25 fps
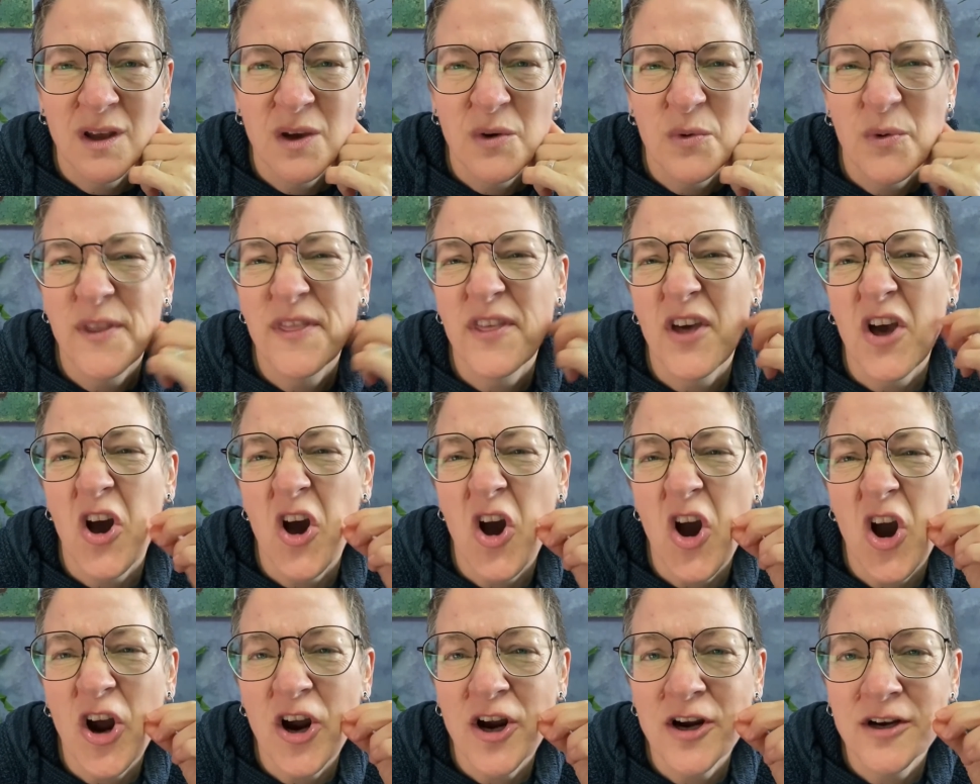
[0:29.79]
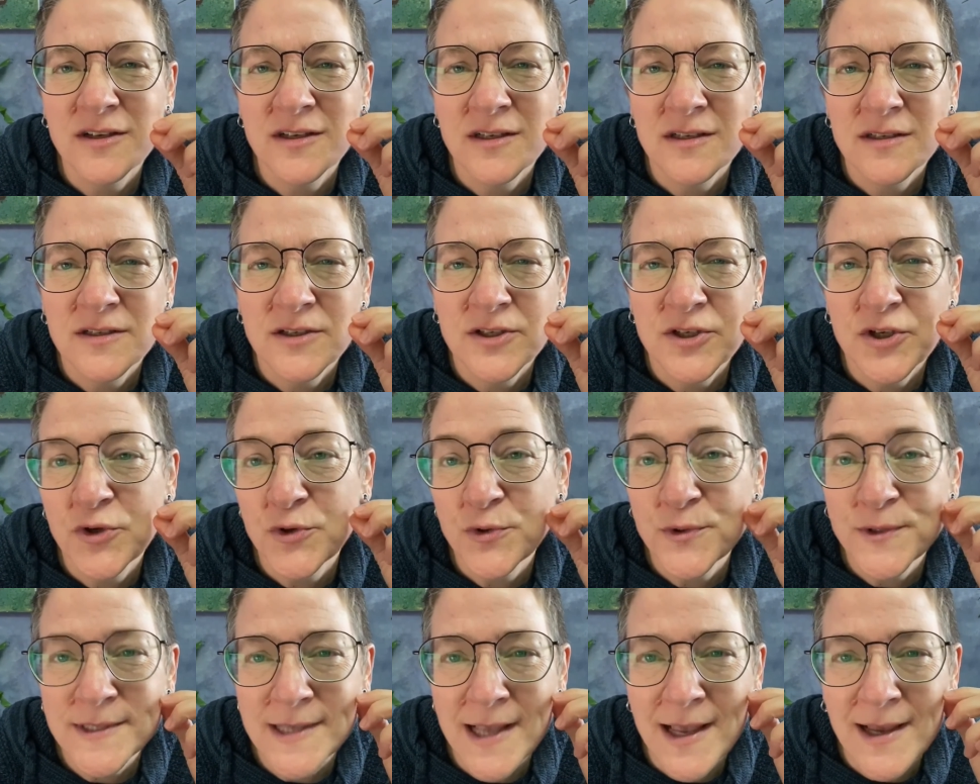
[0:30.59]
with a heart
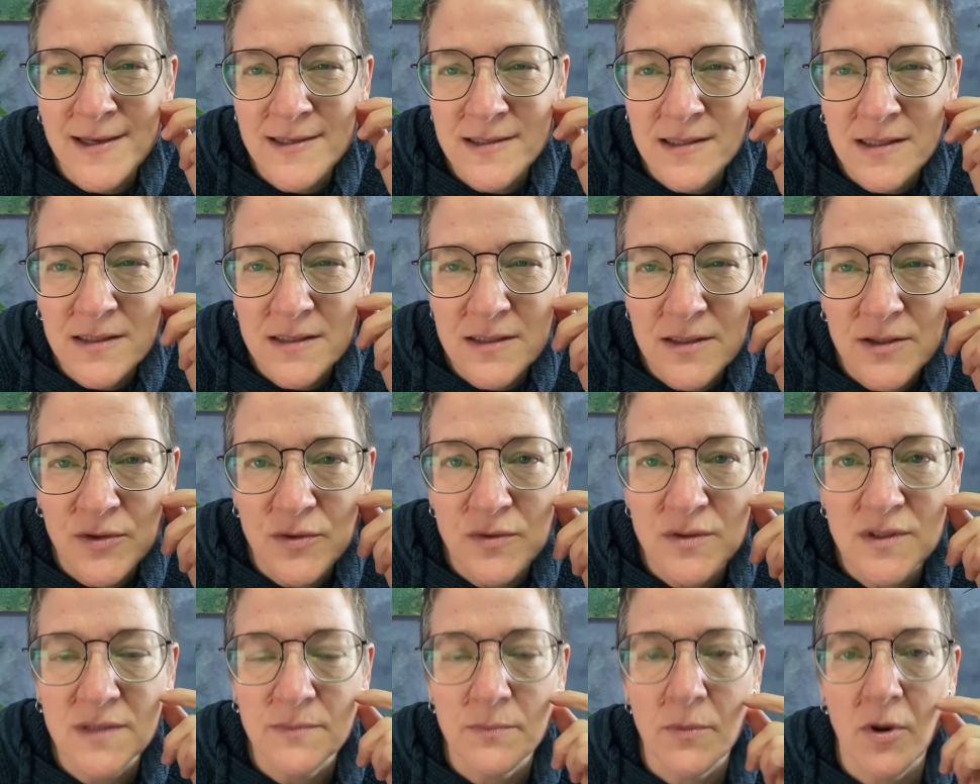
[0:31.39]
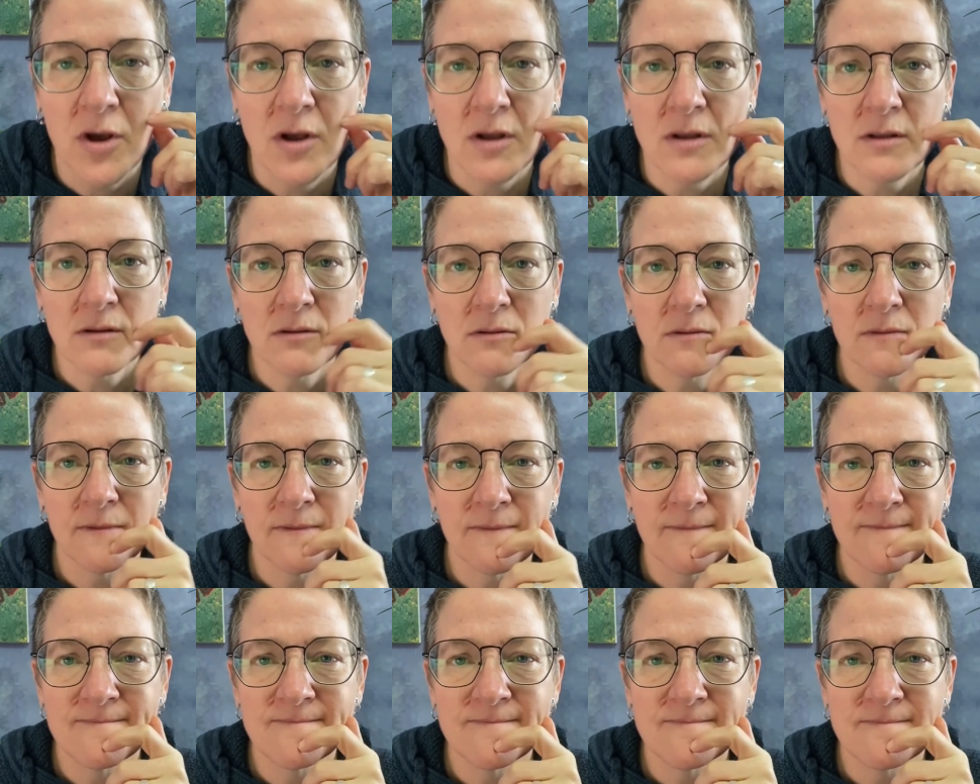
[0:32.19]
2 sizes too small.
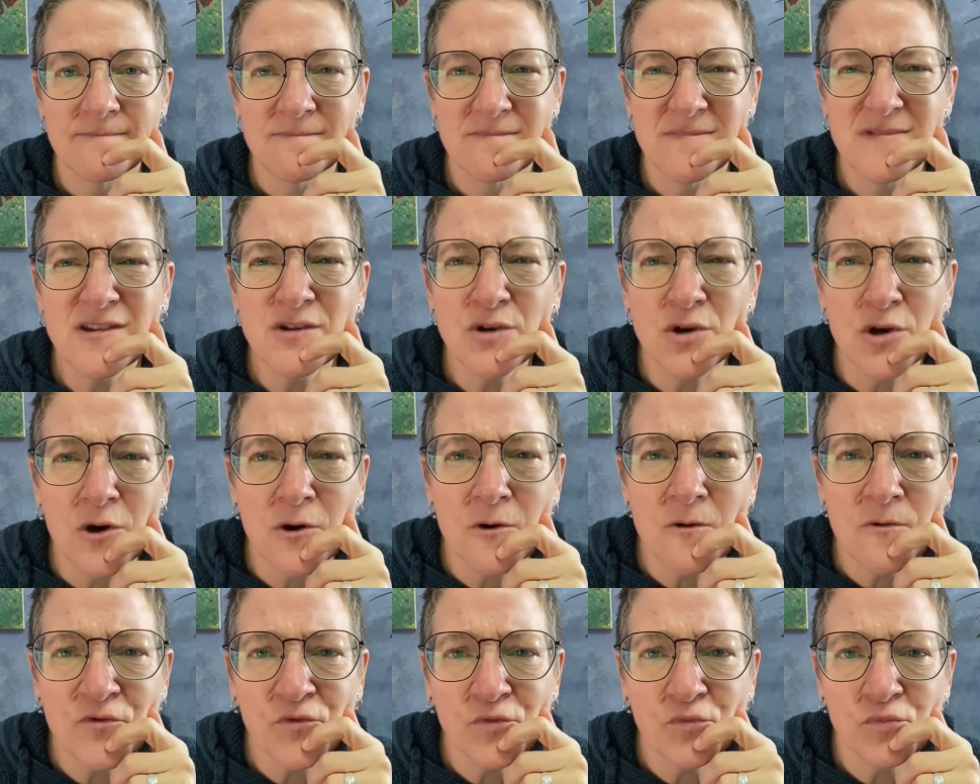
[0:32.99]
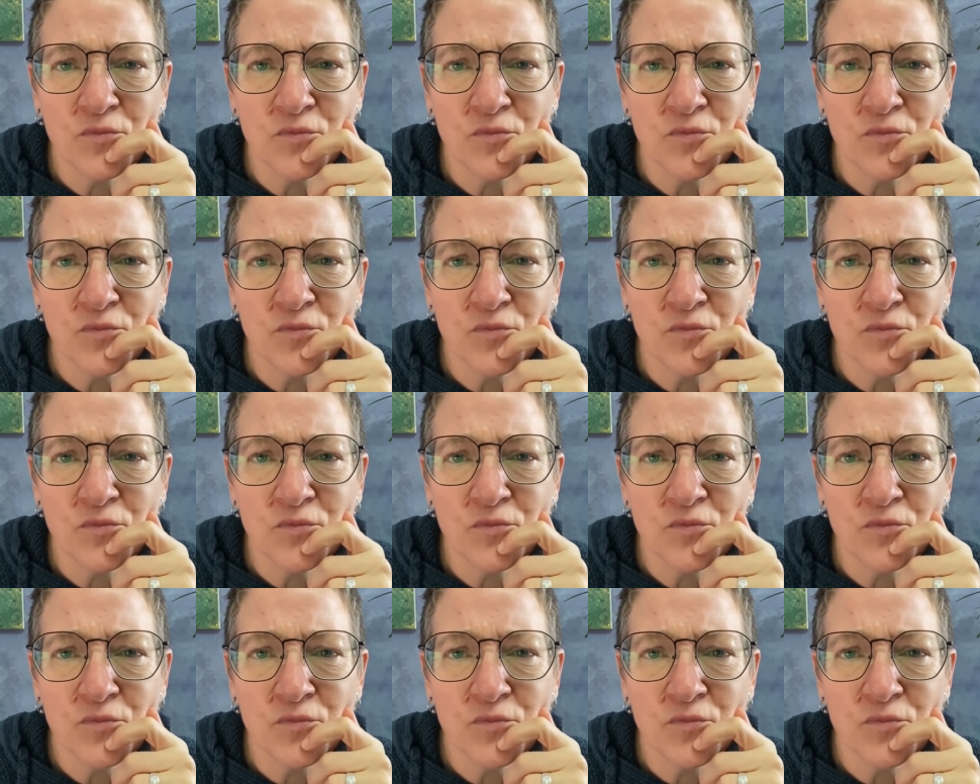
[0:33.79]
You know.